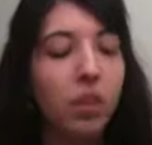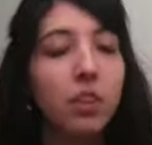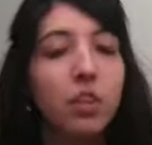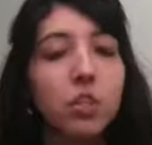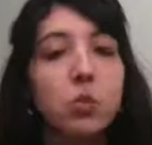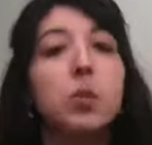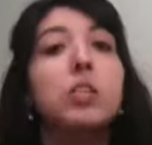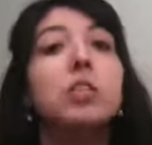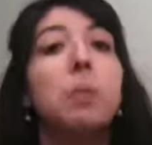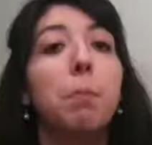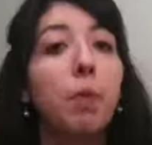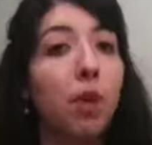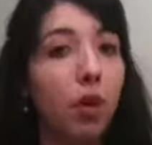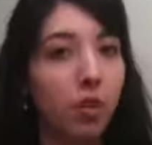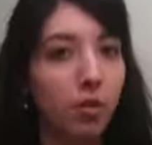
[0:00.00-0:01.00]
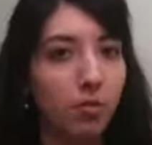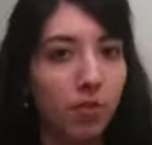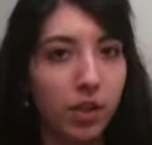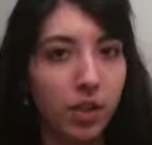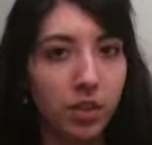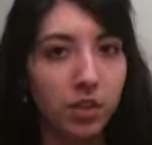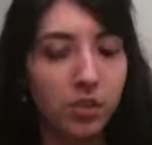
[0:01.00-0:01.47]
This one is
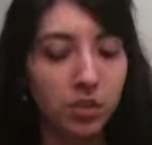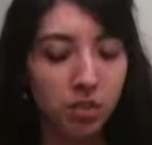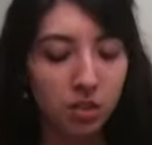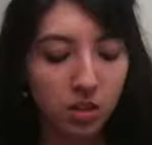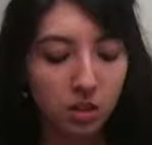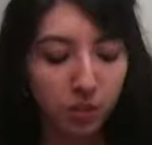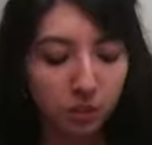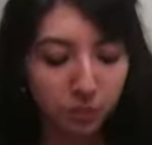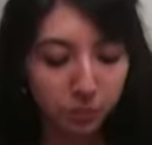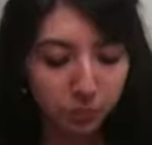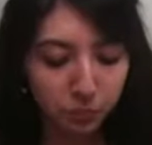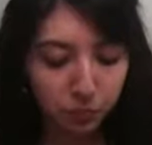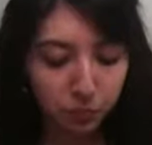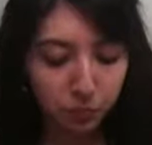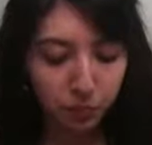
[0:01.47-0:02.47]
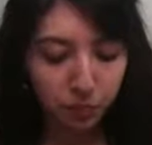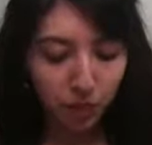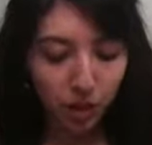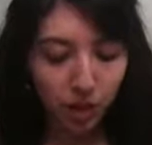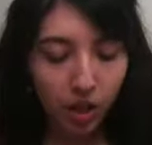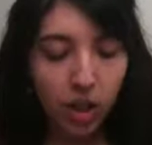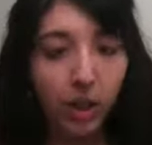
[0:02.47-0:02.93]
perfect.
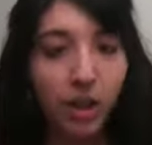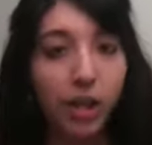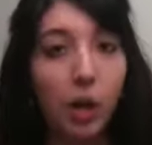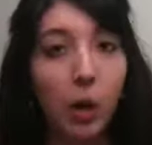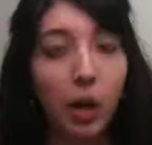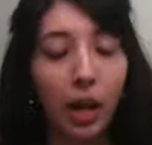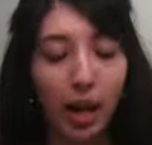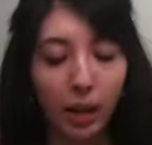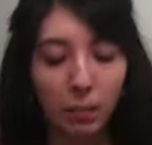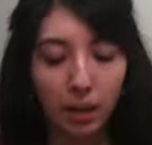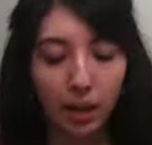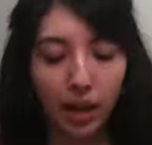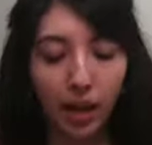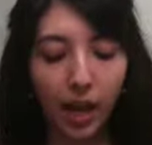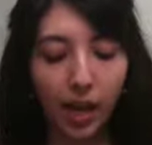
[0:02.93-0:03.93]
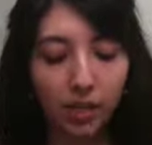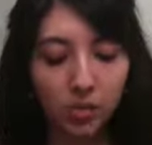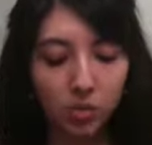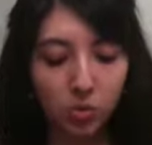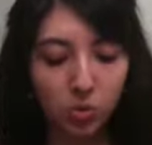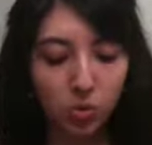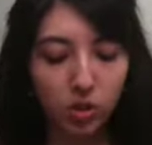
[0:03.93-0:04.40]
Now, my
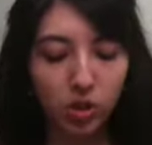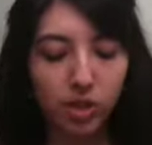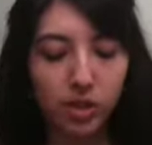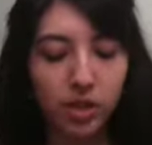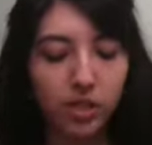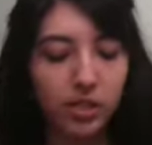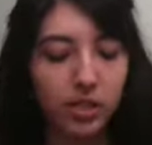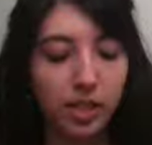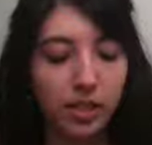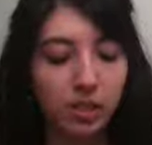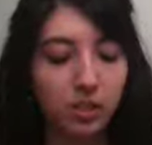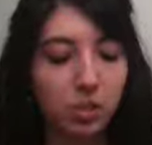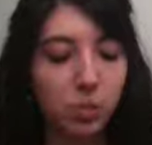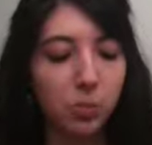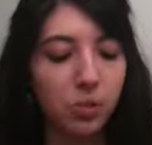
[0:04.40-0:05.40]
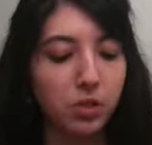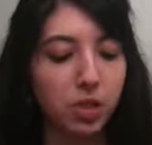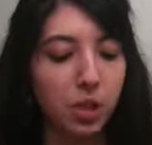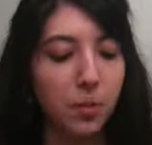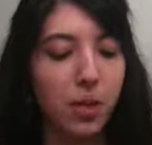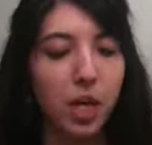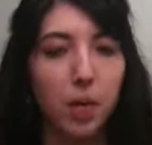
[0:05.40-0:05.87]
last one is that
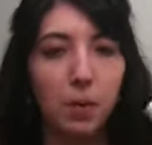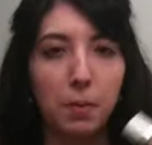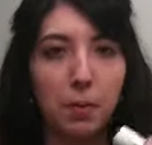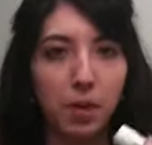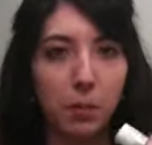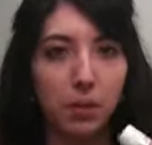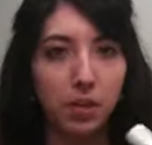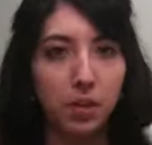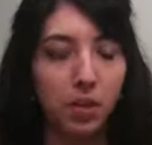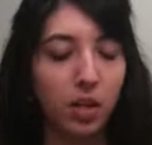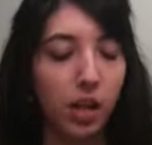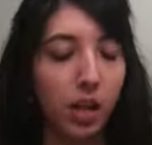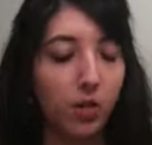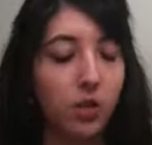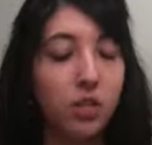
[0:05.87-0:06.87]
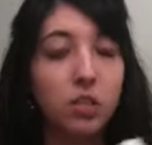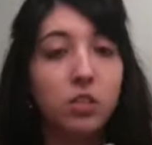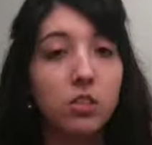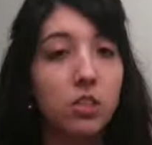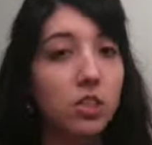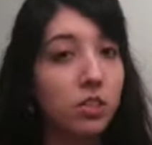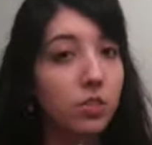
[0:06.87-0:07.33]
Superstay Makeup by Maybelline. Now,
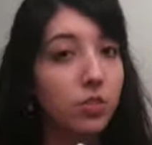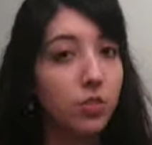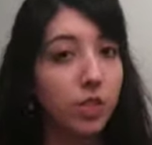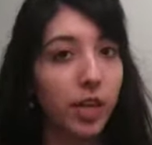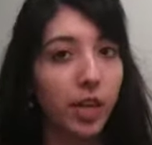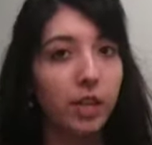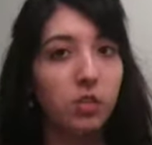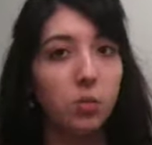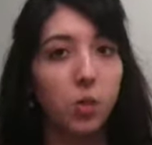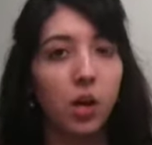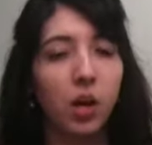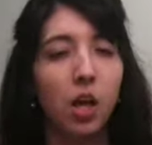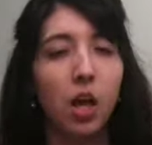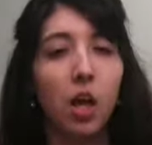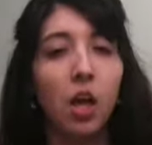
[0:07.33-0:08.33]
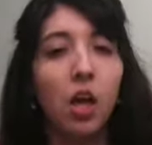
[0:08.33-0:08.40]
this is for days when